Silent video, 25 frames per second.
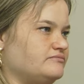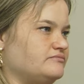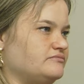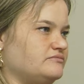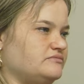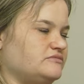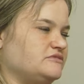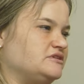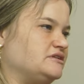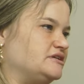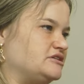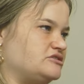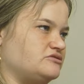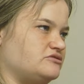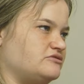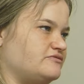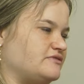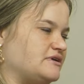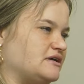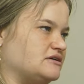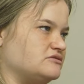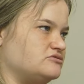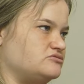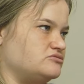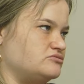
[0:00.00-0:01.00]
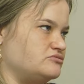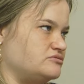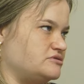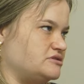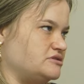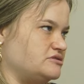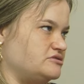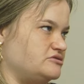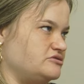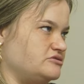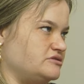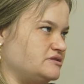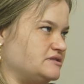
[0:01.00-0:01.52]
they're sort of outdoors
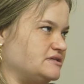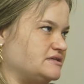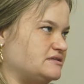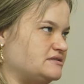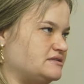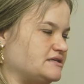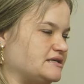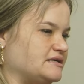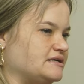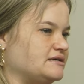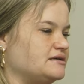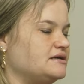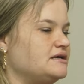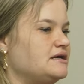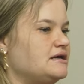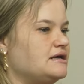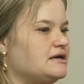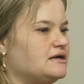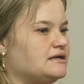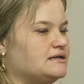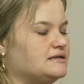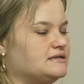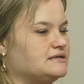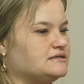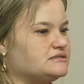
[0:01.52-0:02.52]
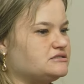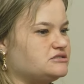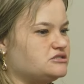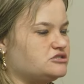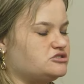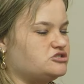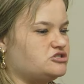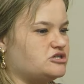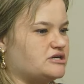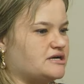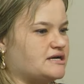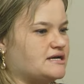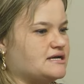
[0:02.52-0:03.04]
and doing their thing. Litter
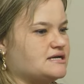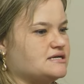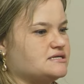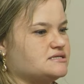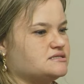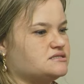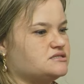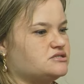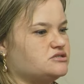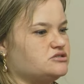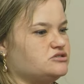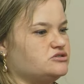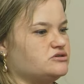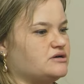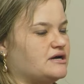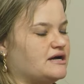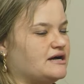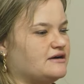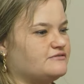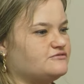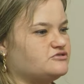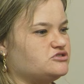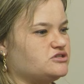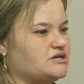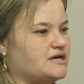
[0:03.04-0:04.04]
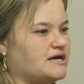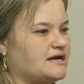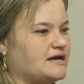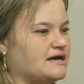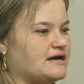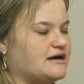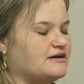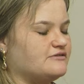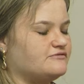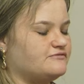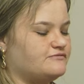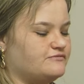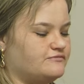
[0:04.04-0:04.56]
trays, you have to
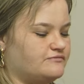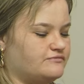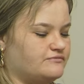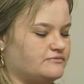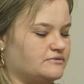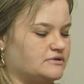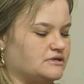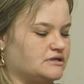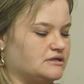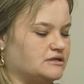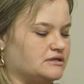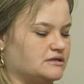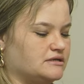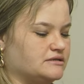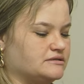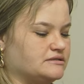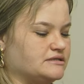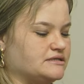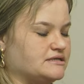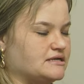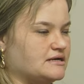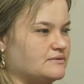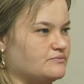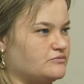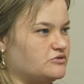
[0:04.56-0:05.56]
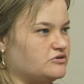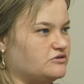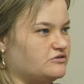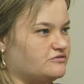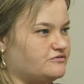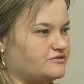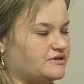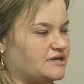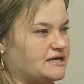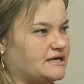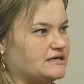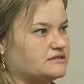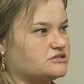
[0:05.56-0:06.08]
have the number
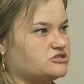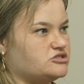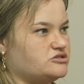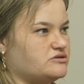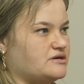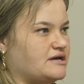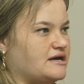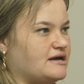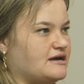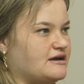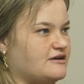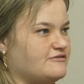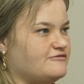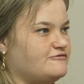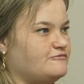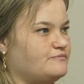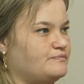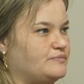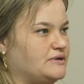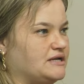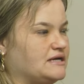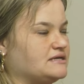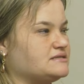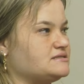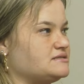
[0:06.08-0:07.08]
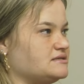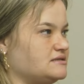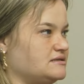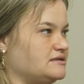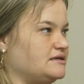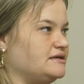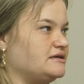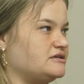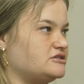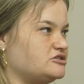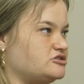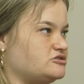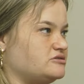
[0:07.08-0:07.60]
of cats you have plus an
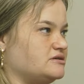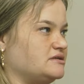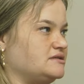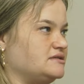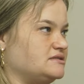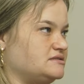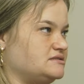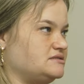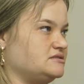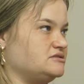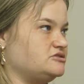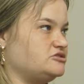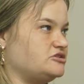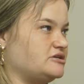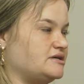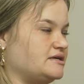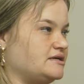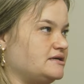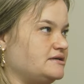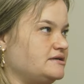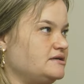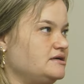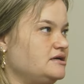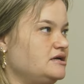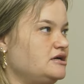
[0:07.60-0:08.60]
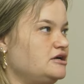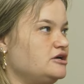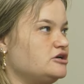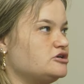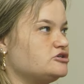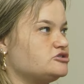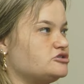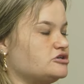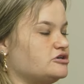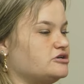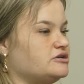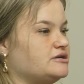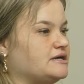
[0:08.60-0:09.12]
extra litter tray.
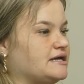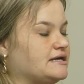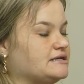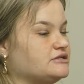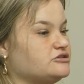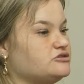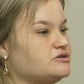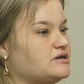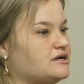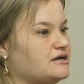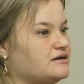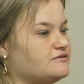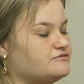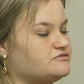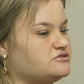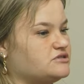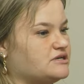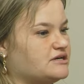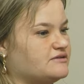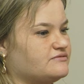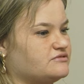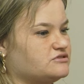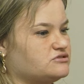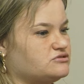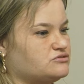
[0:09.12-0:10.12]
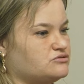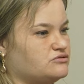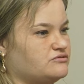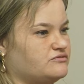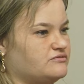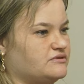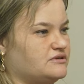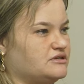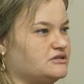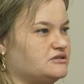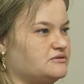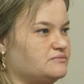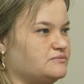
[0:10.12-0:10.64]
So, and you have to have it sort
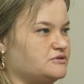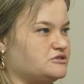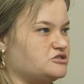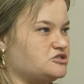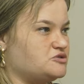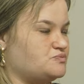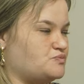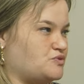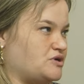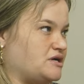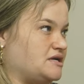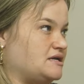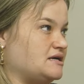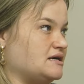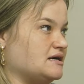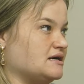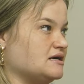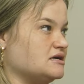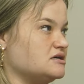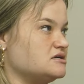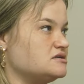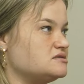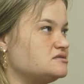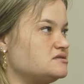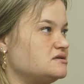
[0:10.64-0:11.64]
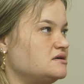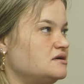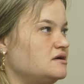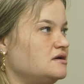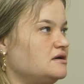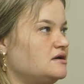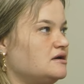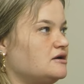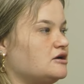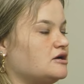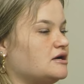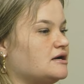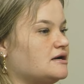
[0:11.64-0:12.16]
of a little bit spread out,
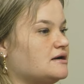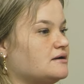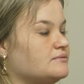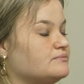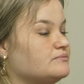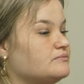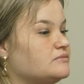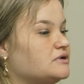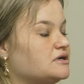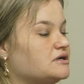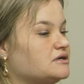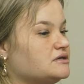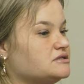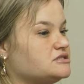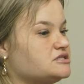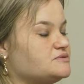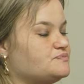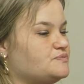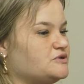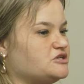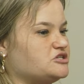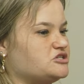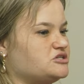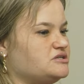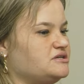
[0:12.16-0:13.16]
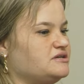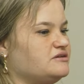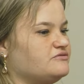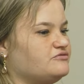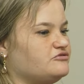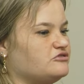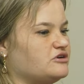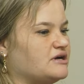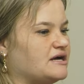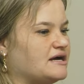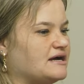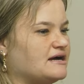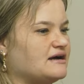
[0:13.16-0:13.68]
especially if
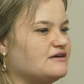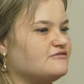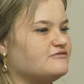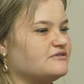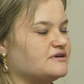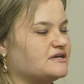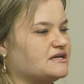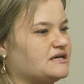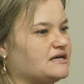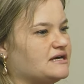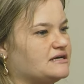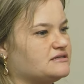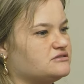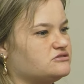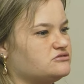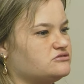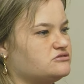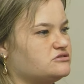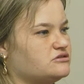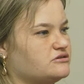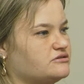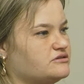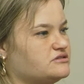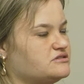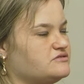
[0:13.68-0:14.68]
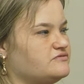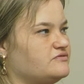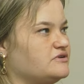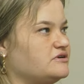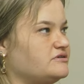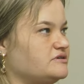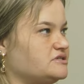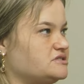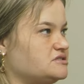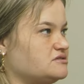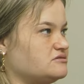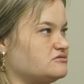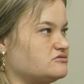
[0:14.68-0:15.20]
you have a cat so that's
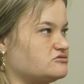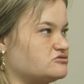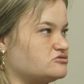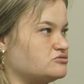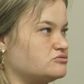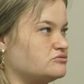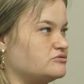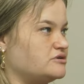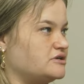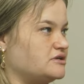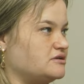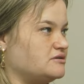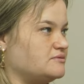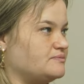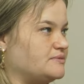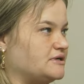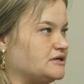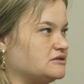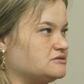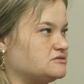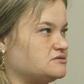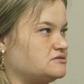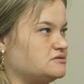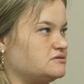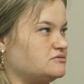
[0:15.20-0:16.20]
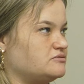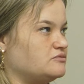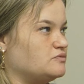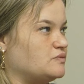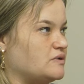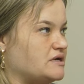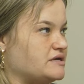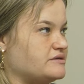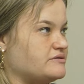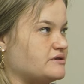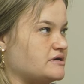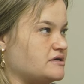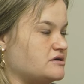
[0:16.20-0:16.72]
very territorial about
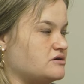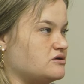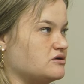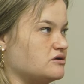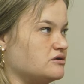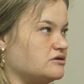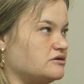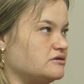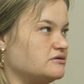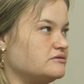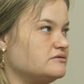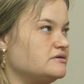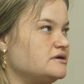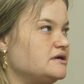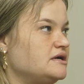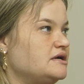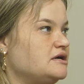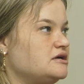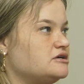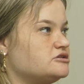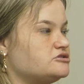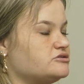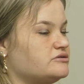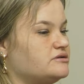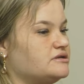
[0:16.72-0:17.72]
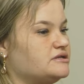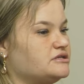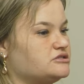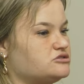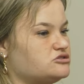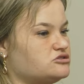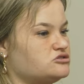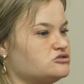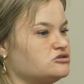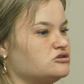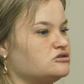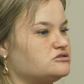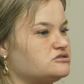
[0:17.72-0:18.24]
where they go, so that
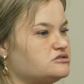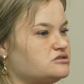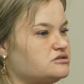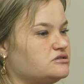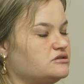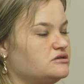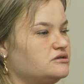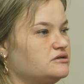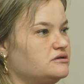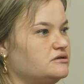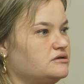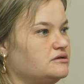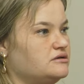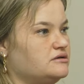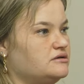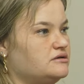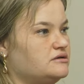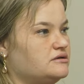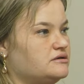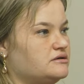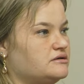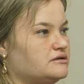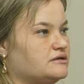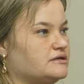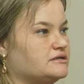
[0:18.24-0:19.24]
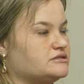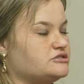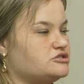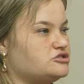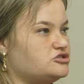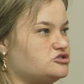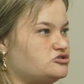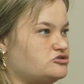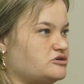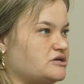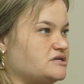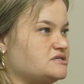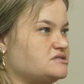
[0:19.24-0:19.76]
it's not a
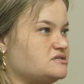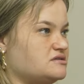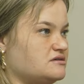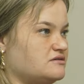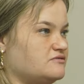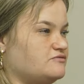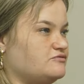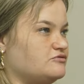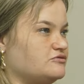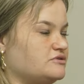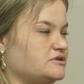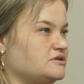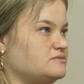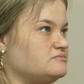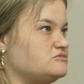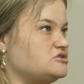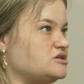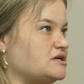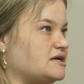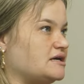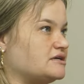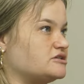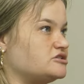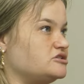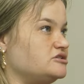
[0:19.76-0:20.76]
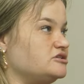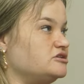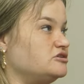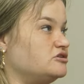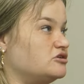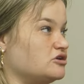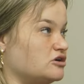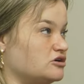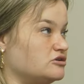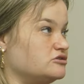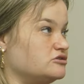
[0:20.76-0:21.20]
stressor for them to actually go